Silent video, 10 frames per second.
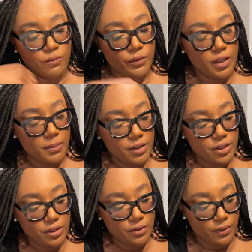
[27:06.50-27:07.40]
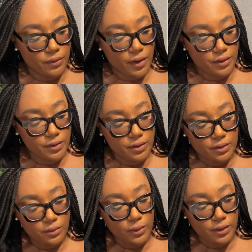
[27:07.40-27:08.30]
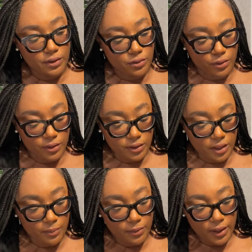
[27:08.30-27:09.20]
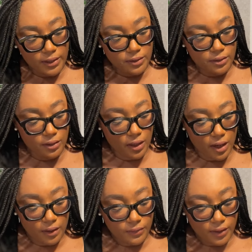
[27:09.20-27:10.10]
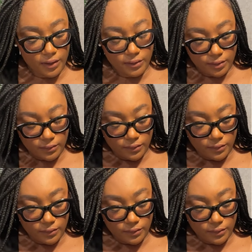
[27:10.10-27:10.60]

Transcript: The Magician reversed. Queen of Swords upright to the Hierophant.